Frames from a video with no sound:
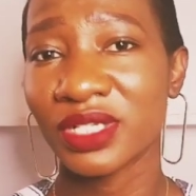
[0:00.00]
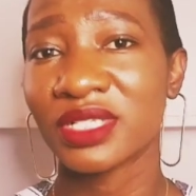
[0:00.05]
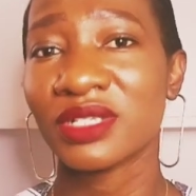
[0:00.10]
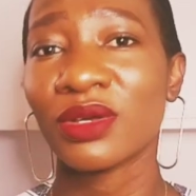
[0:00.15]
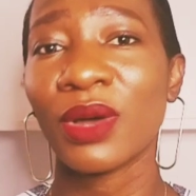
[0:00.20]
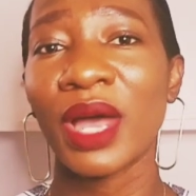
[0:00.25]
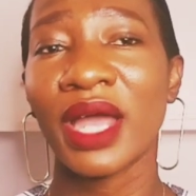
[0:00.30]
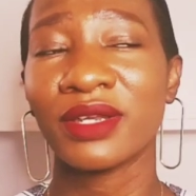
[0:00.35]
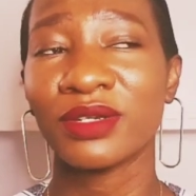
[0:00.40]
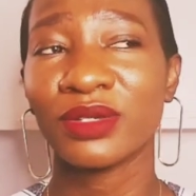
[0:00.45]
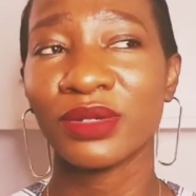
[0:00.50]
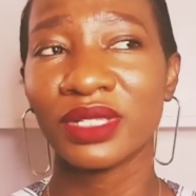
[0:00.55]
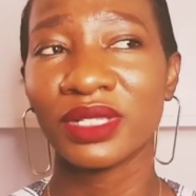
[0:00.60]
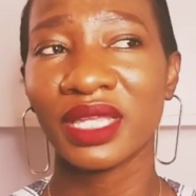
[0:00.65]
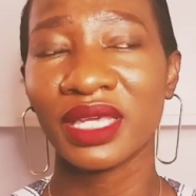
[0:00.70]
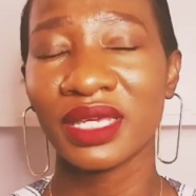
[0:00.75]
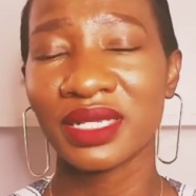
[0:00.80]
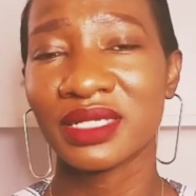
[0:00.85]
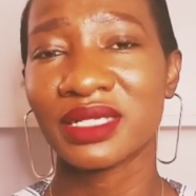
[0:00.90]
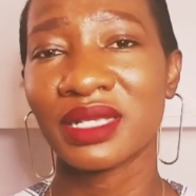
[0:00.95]
So I don't
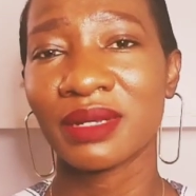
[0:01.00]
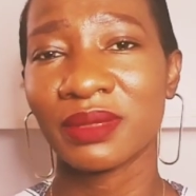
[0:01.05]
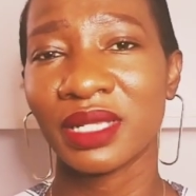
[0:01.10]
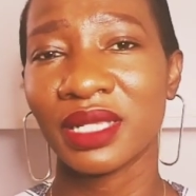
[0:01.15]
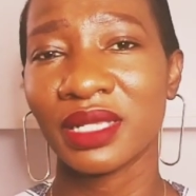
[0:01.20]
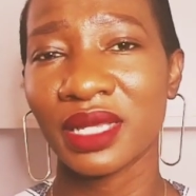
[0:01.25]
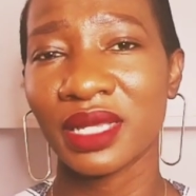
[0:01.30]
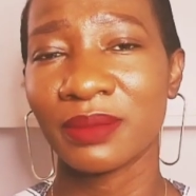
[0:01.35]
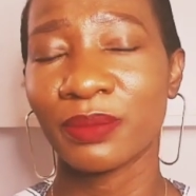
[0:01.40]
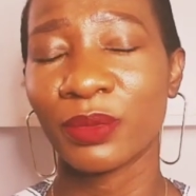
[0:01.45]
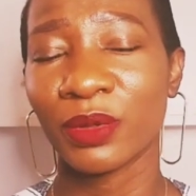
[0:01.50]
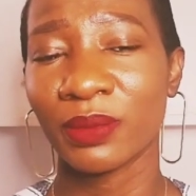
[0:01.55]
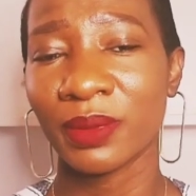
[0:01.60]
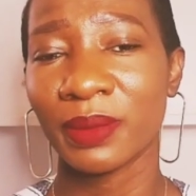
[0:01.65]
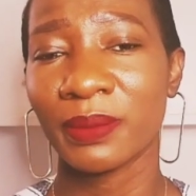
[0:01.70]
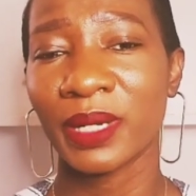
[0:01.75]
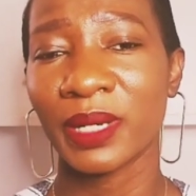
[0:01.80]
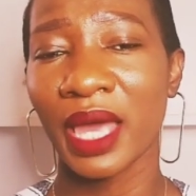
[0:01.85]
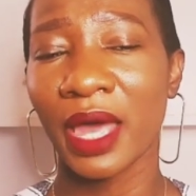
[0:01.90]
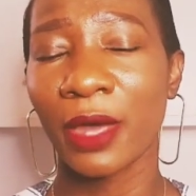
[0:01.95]
think it's something that
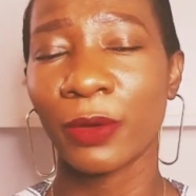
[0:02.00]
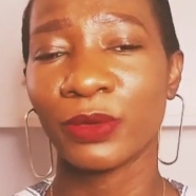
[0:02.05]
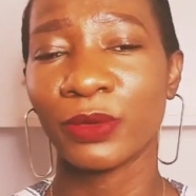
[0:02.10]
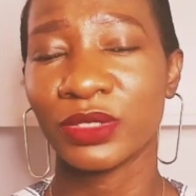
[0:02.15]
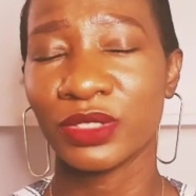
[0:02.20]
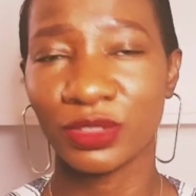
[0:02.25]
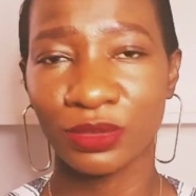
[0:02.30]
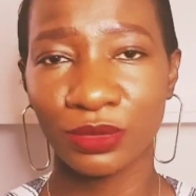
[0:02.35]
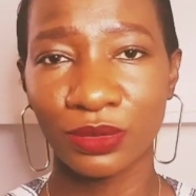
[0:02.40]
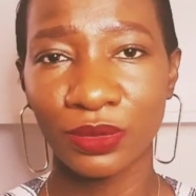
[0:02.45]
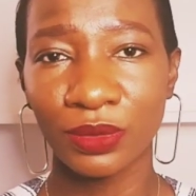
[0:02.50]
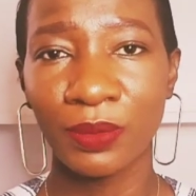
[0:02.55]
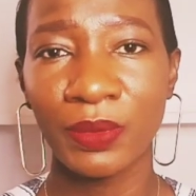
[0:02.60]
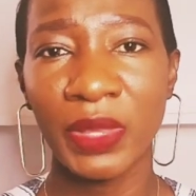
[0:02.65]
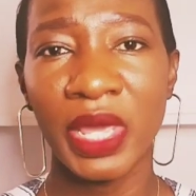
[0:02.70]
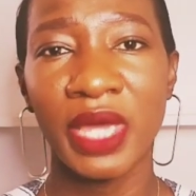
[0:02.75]
probably I would do.